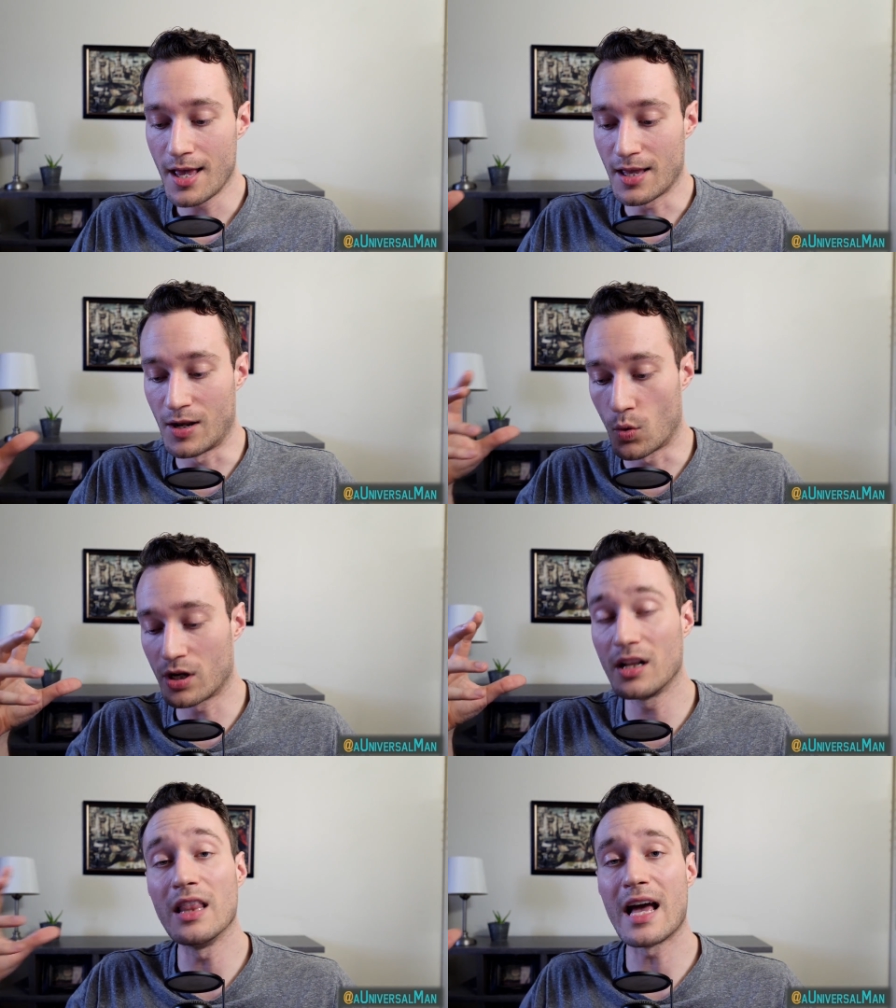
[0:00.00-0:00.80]
in order
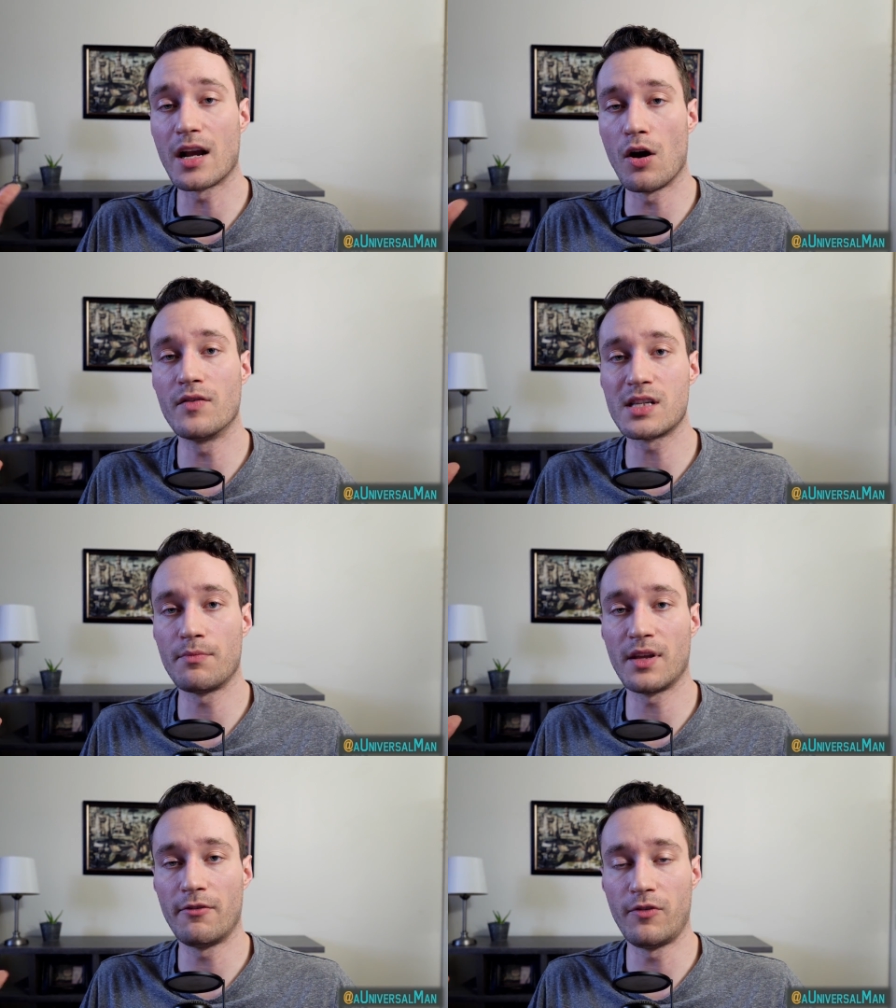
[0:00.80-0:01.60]
to let go of
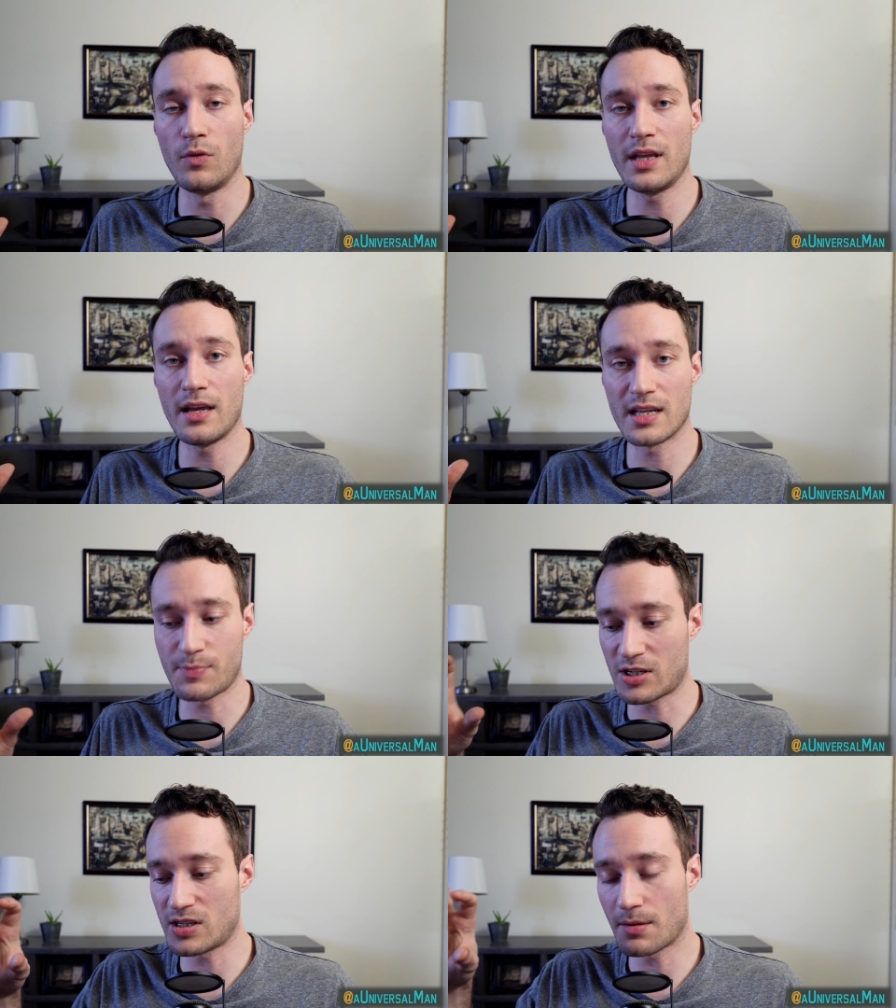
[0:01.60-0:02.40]
something fully
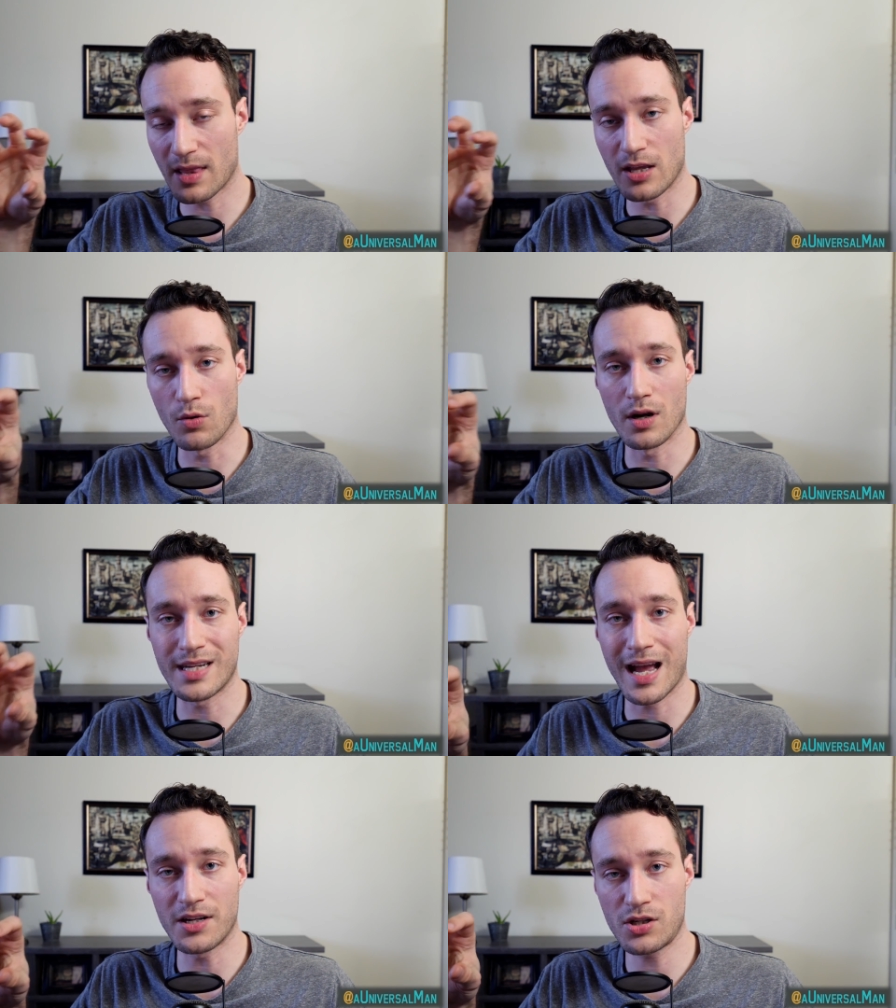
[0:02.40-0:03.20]
especially something that you are
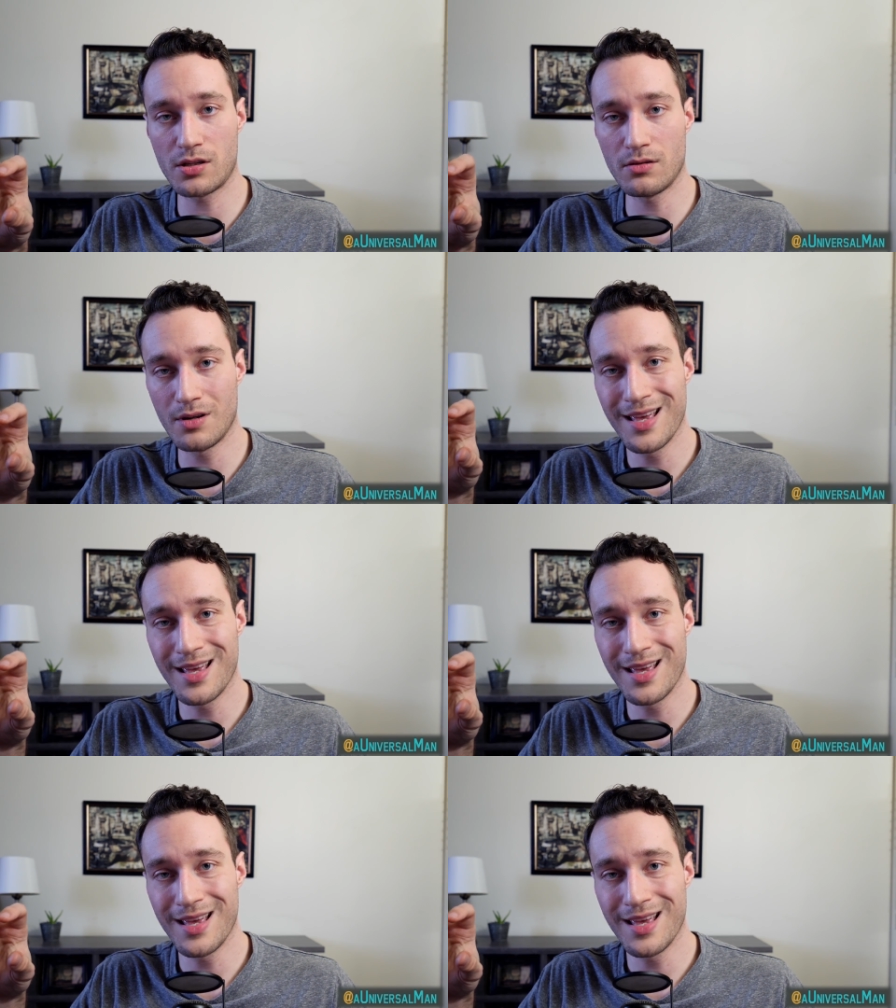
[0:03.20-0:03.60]
attached to